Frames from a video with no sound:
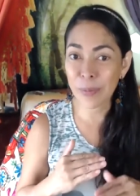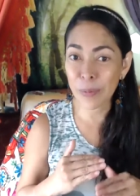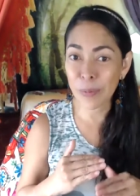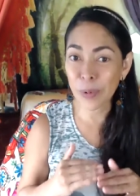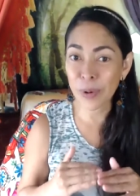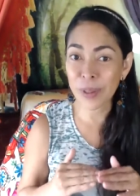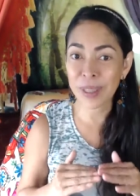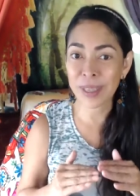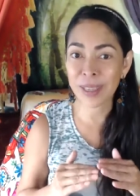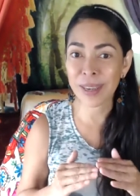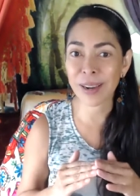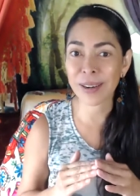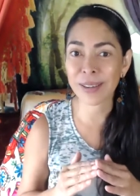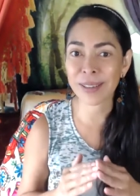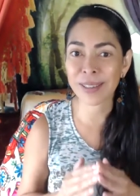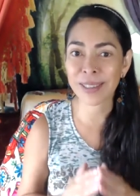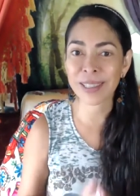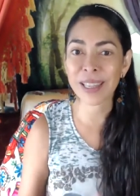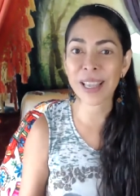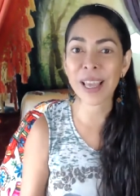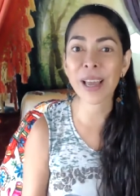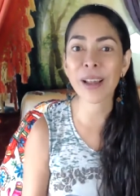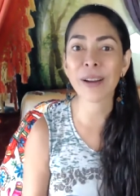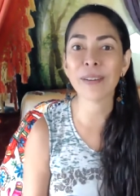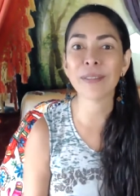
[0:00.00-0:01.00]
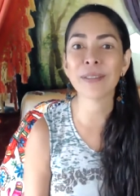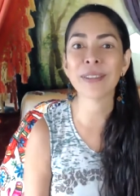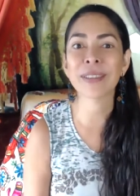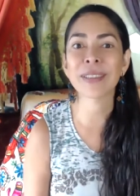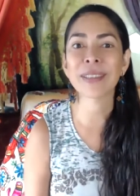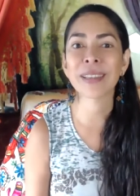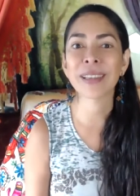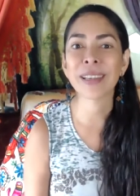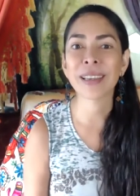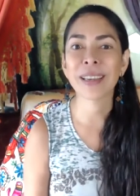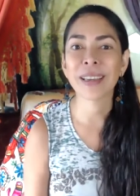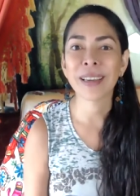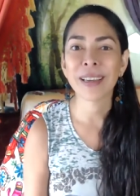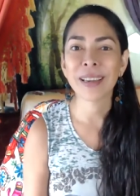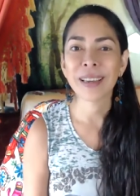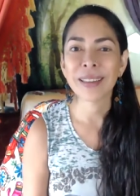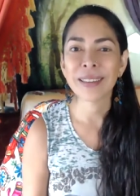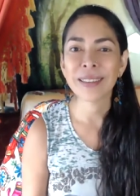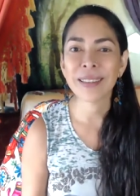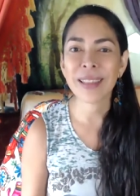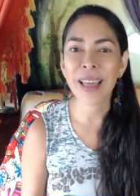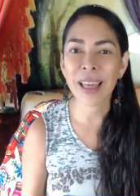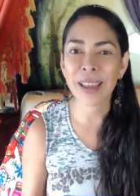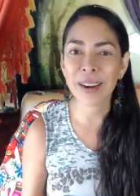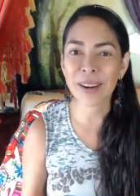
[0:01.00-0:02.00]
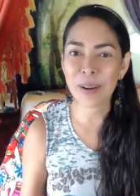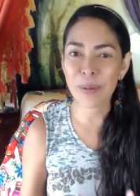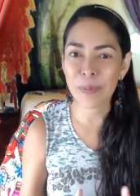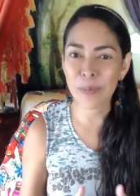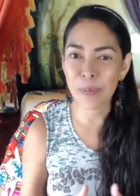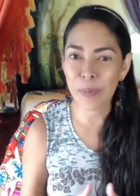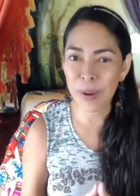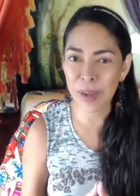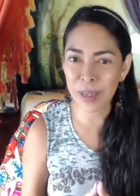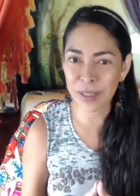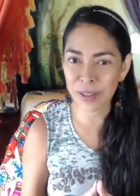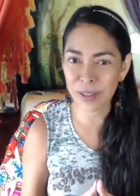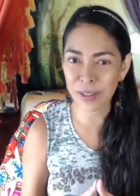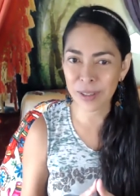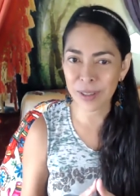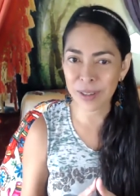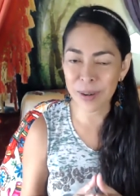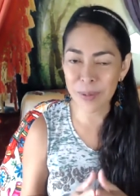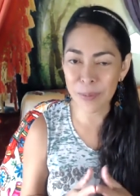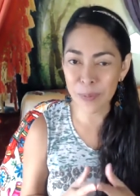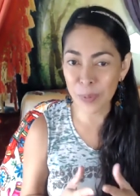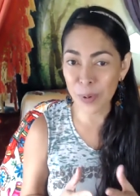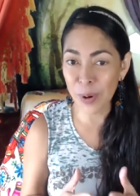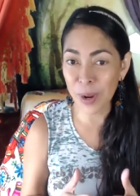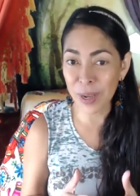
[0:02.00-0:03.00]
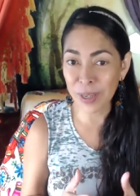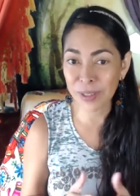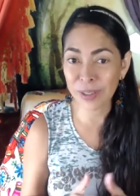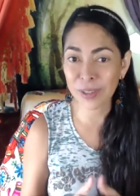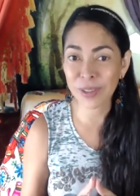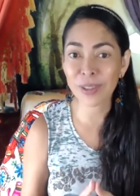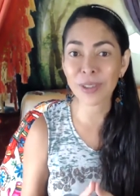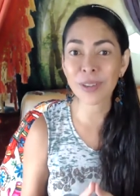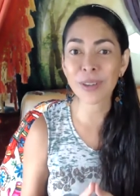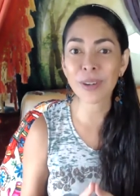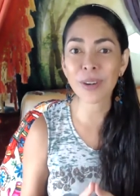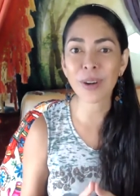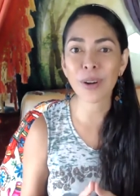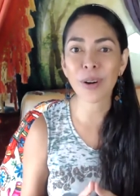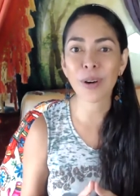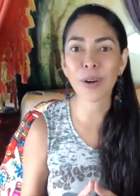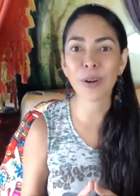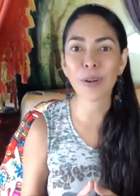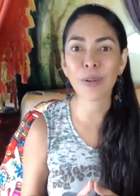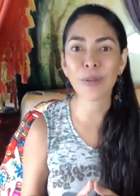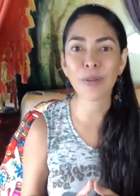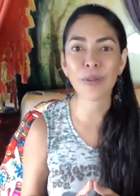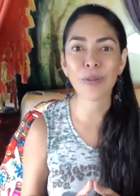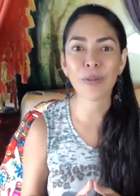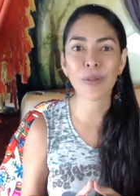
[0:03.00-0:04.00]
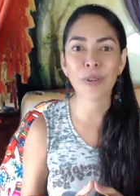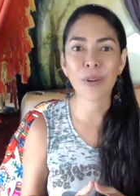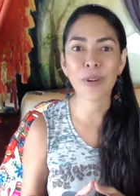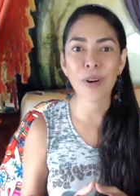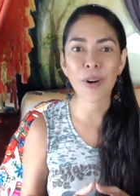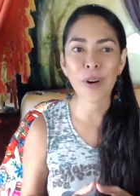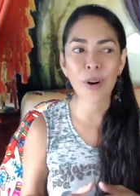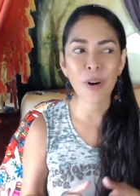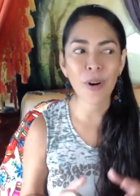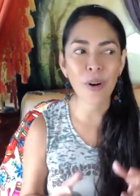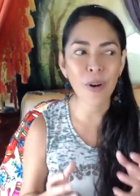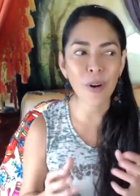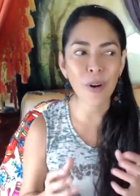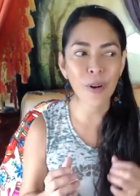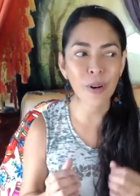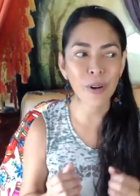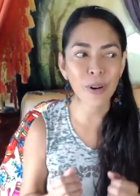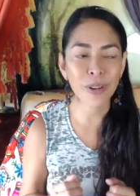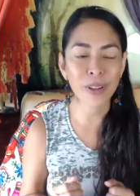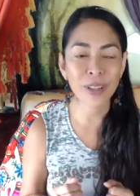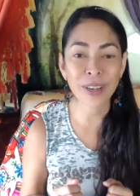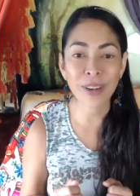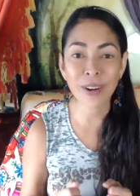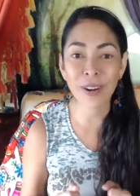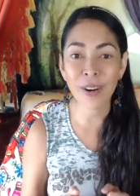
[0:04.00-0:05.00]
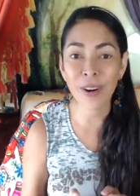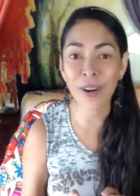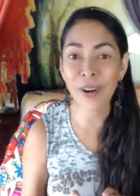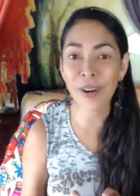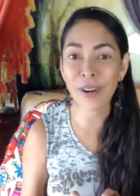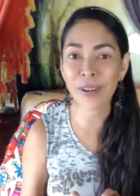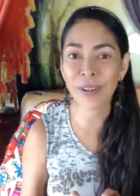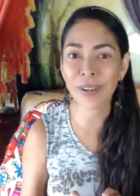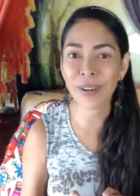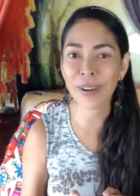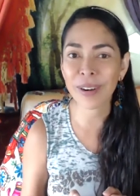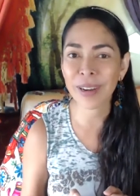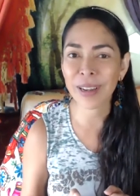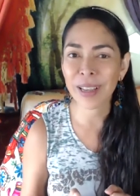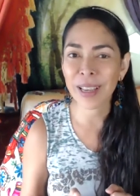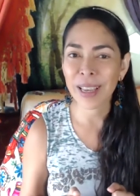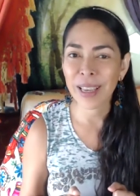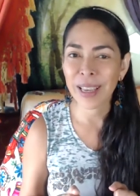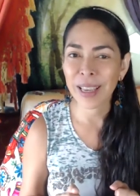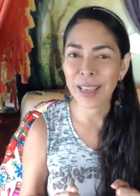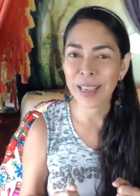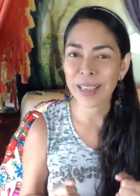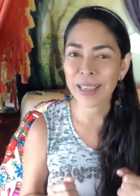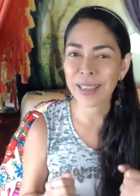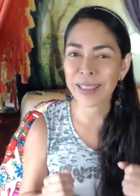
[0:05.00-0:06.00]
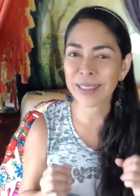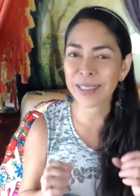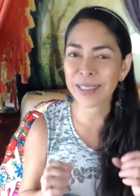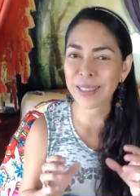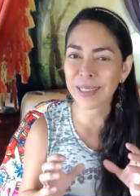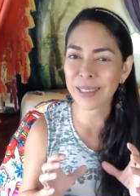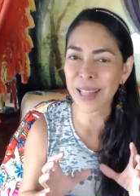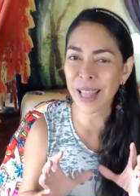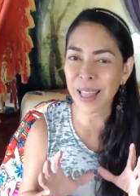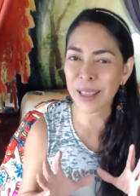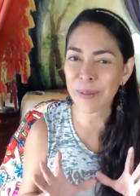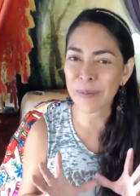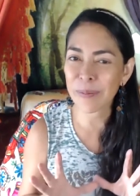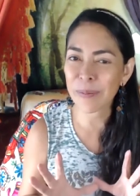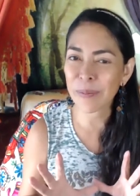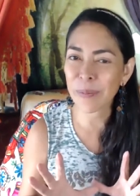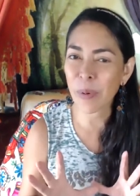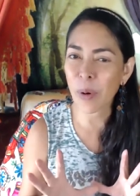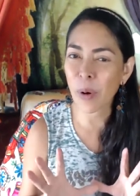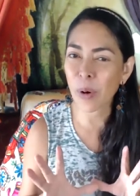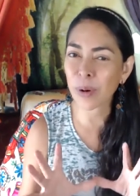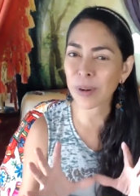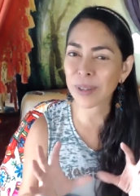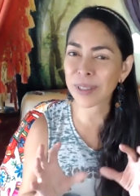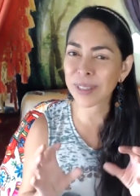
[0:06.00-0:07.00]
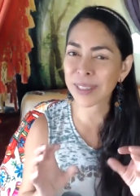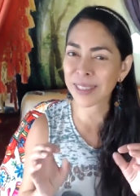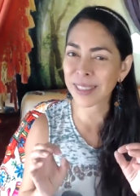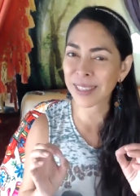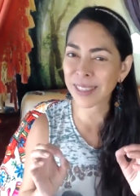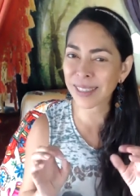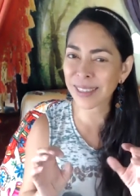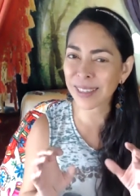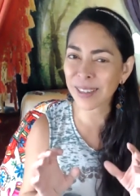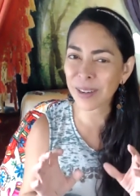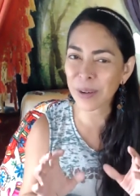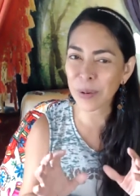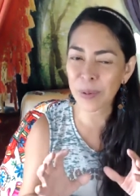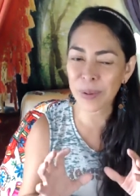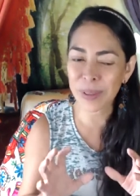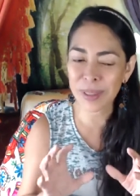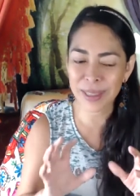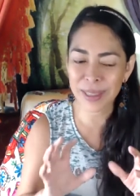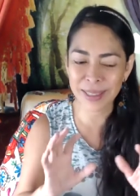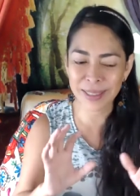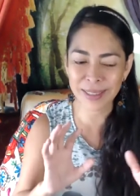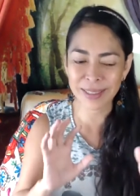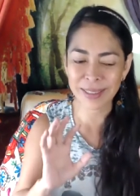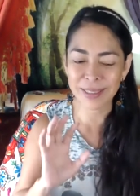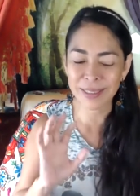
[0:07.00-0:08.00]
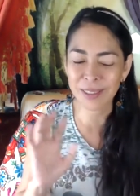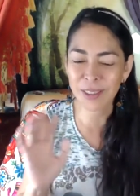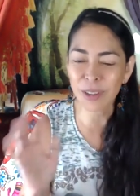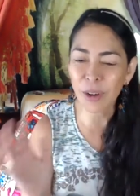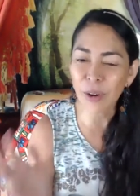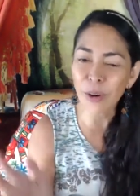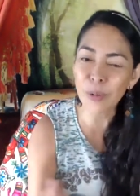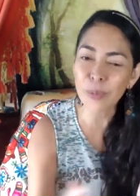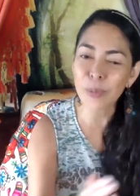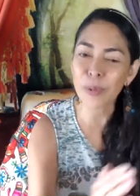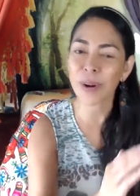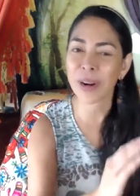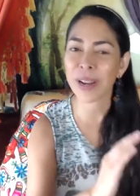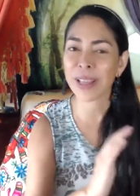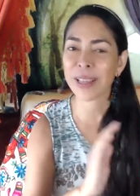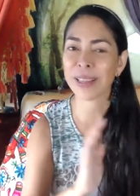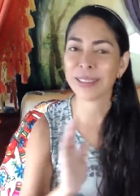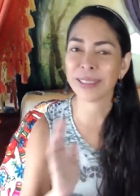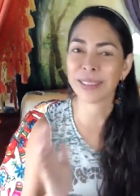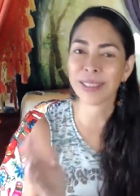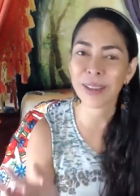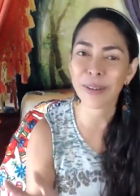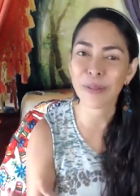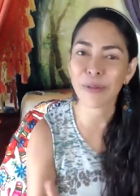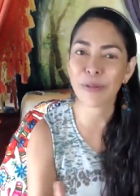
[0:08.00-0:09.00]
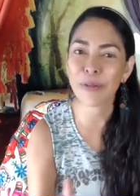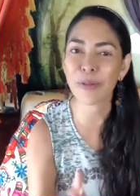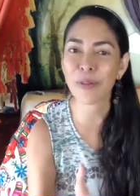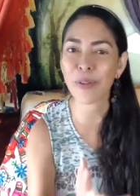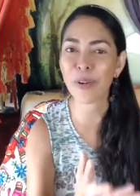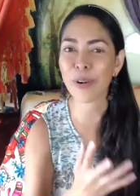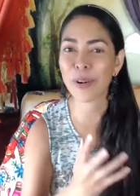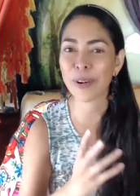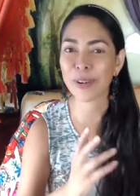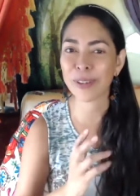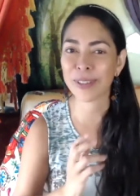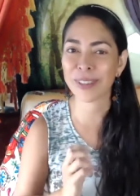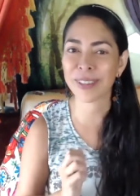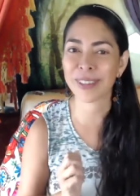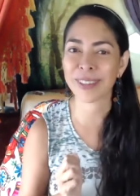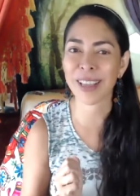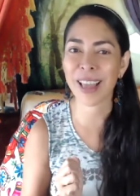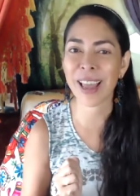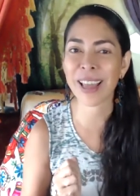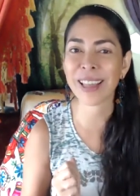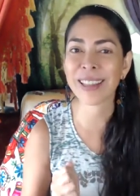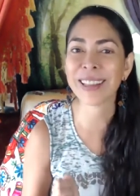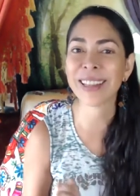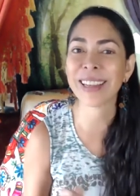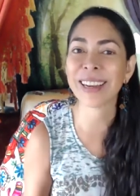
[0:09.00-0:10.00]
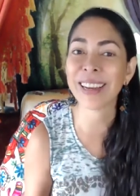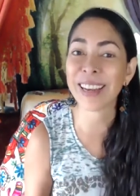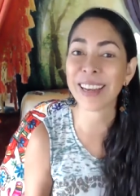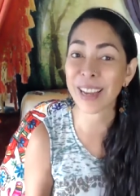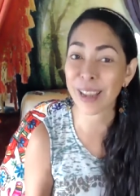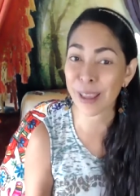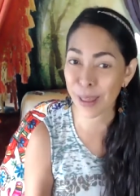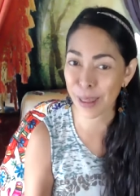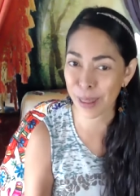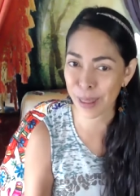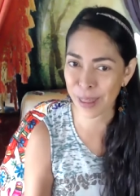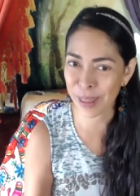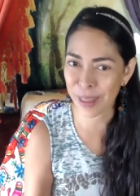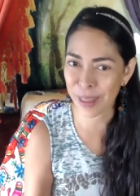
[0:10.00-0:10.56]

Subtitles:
within ourselves, that repression of holding on is like pulsing with this turbulent force underneath.